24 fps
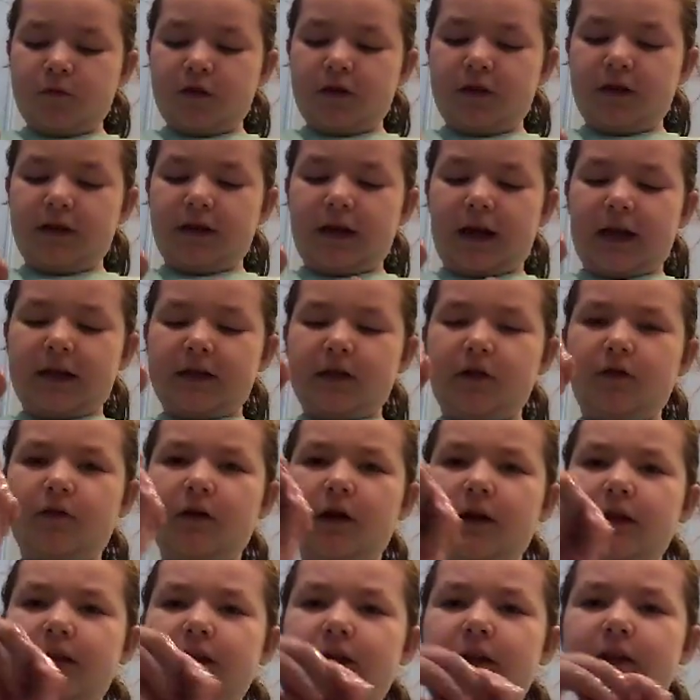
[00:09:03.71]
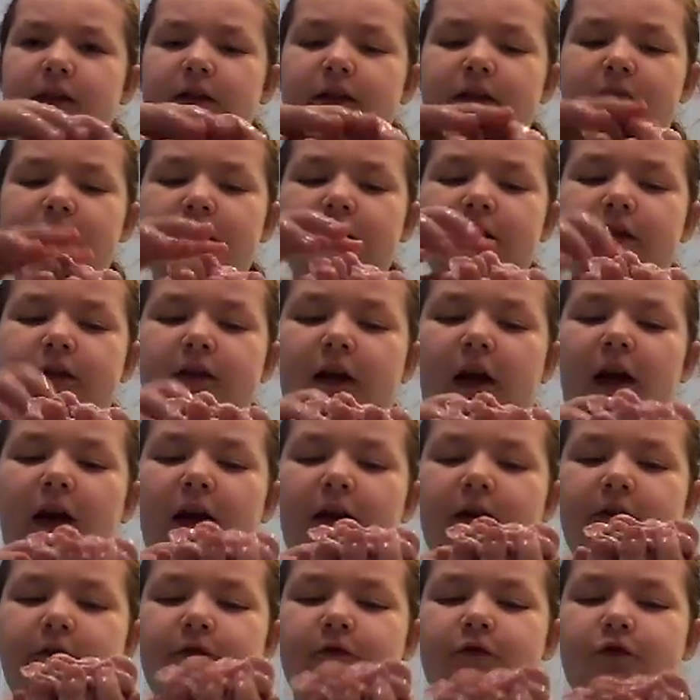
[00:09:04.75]
See, as you guys can see, it's
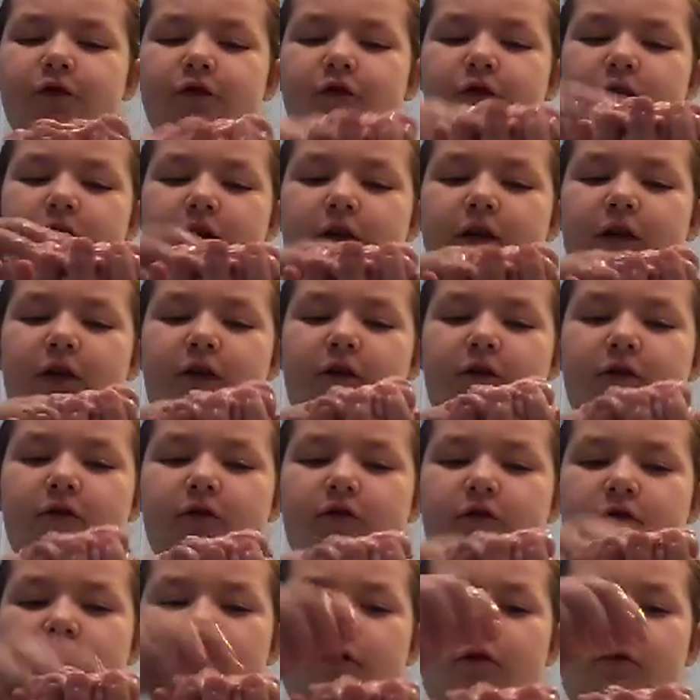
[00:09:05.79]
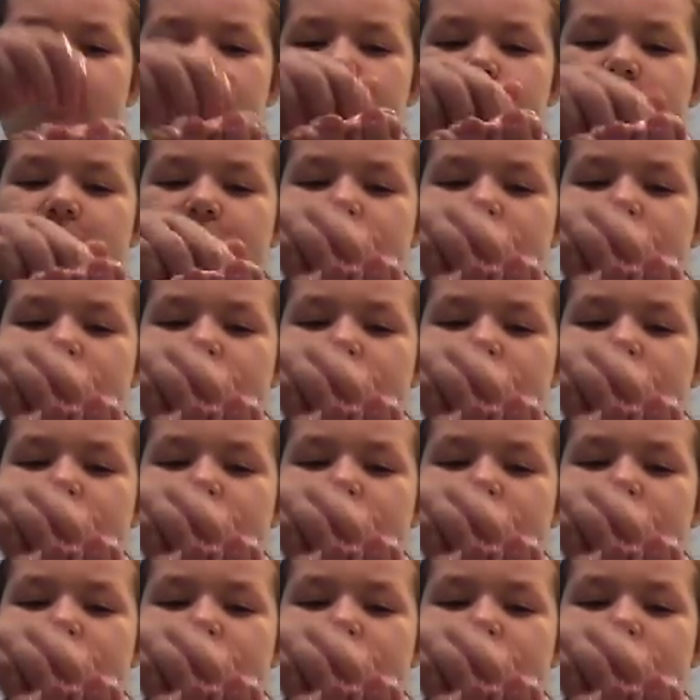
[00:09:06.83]
kind of stringy, so